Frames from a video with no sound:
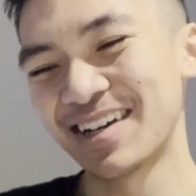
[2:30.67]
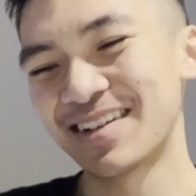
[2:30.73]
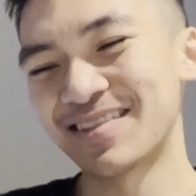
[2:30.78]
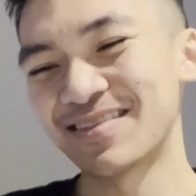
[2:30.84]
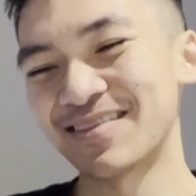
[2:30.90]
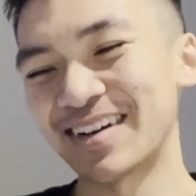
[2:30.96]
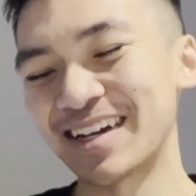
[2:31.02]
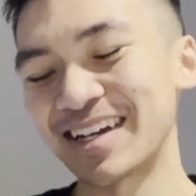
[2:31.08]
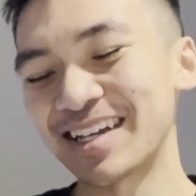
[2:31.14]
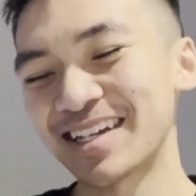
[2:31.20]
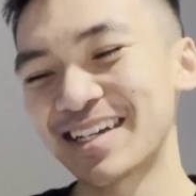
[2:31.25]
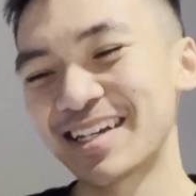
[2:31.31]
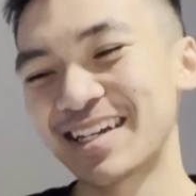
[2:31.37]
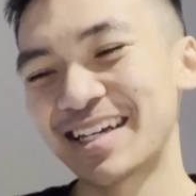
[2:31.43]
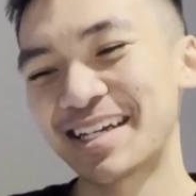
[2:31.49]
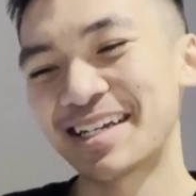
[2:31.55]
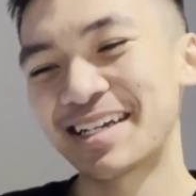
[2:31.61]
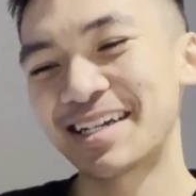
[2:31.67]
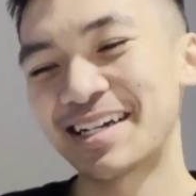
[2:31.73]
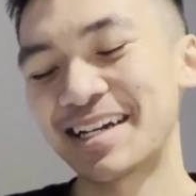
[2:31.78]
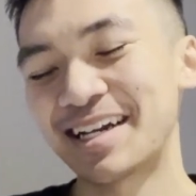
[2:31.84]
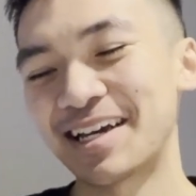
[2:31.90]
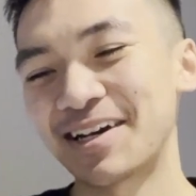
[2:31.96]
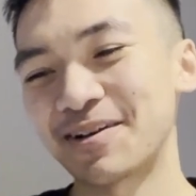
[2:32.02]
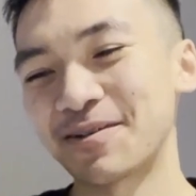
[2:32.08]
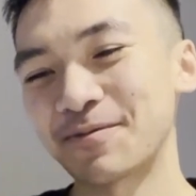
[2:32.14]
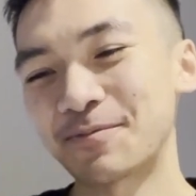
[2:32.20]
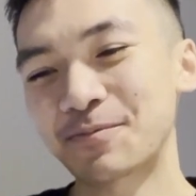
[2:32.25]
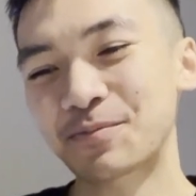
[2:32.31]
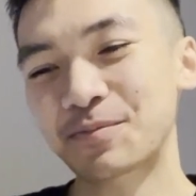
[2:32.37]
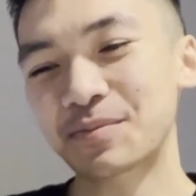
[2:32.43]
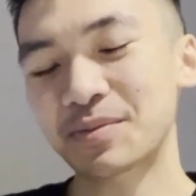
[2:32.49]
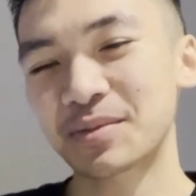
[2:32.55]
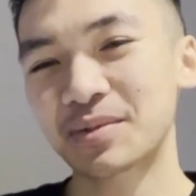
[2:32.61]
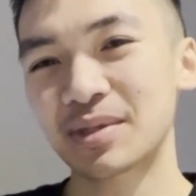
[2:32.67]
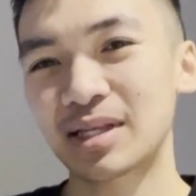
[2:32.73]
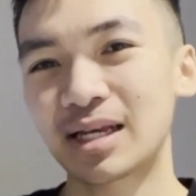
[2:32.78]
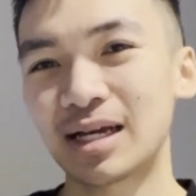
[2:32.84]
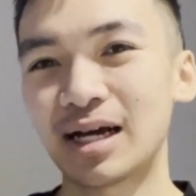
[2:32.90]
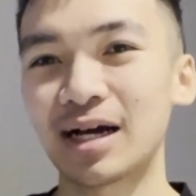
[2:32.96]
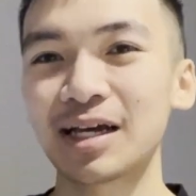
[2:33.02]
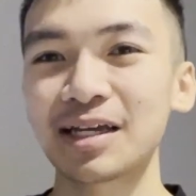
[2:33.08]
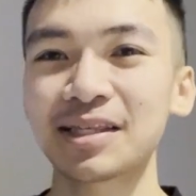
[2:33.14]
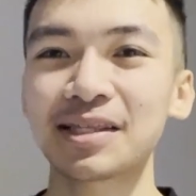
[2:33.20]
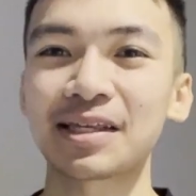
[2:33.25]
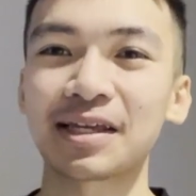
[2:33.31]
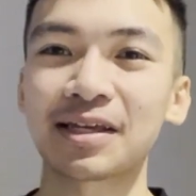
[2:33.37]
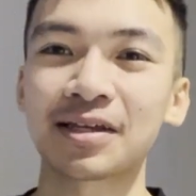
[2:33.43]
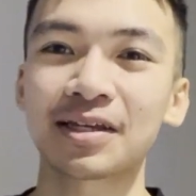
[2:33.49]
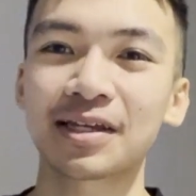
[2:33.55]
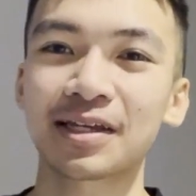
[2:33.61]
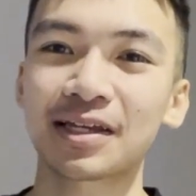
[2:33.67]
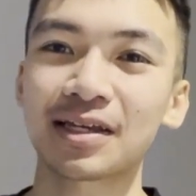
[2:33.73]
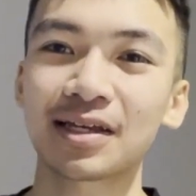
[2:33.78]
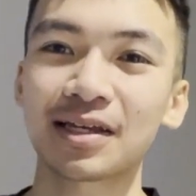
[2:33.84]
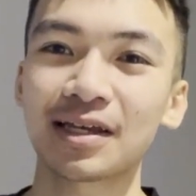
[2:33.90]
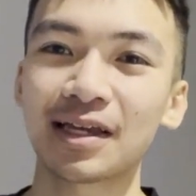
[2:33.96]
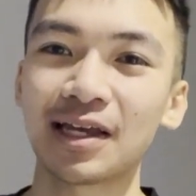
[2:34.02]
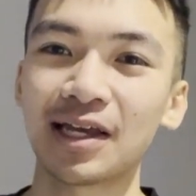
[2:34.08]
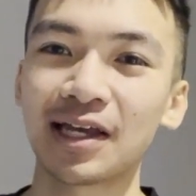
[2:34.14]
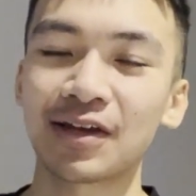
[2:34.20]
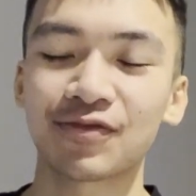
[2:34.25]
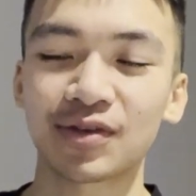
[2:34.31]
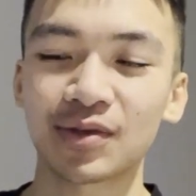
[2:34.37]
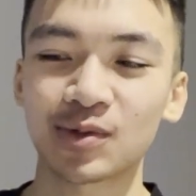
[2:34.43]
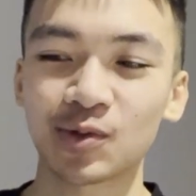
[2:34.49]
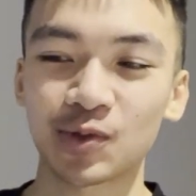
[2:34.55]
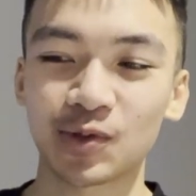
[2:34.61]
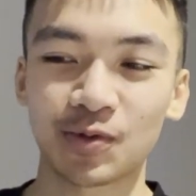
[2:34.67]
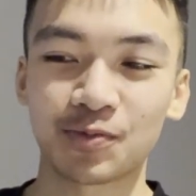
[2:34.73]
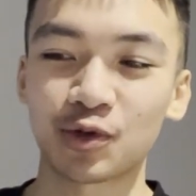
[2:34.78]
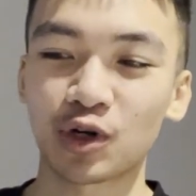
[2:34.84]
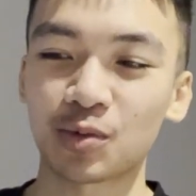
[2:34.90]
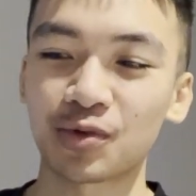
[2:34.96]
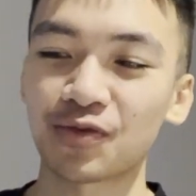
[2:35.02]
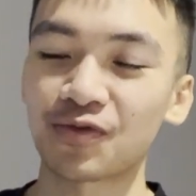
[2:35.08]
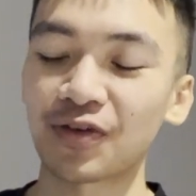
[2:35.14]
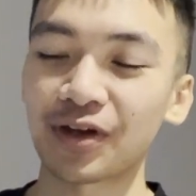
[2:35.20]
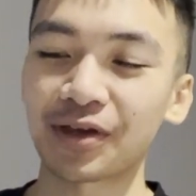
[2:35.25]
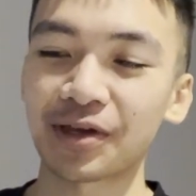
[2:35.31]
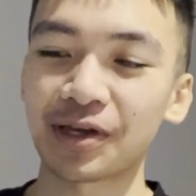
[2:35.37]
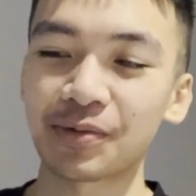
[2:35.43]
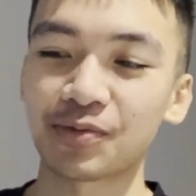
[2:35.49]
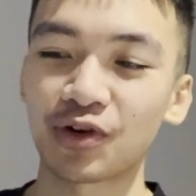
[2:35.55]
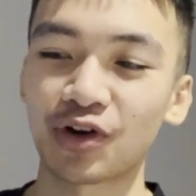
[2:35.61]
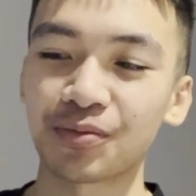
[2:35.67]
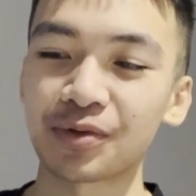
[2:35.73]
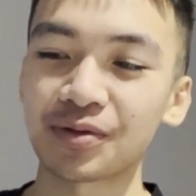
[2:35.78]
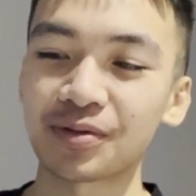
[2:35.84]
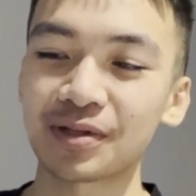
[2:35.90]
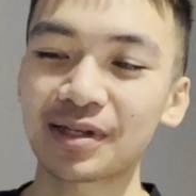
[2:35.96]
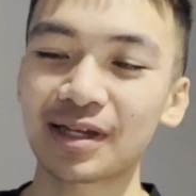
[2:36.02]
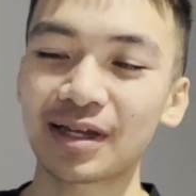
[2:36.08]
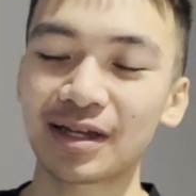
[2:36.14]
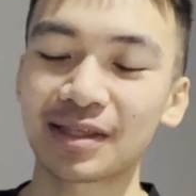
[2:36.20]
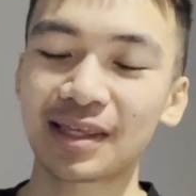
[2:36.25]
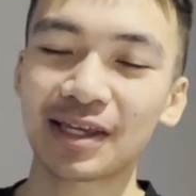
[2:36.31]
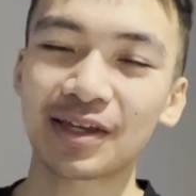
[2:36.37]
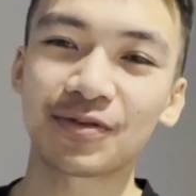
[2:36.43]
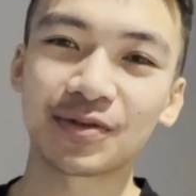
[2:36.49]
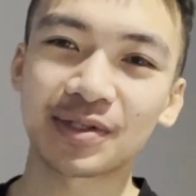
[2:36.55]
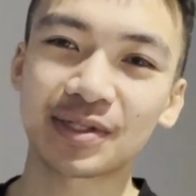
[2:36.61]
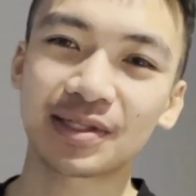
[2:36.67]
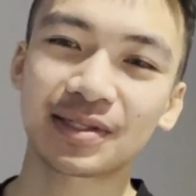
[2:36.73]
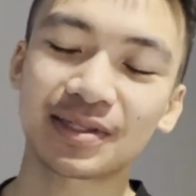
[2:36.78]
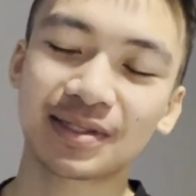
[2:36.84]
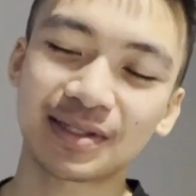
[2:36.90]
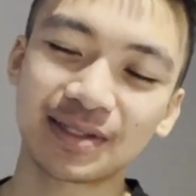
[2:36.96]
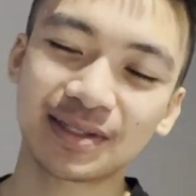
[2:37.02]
right, now, I think if this was a proper fight, I think it was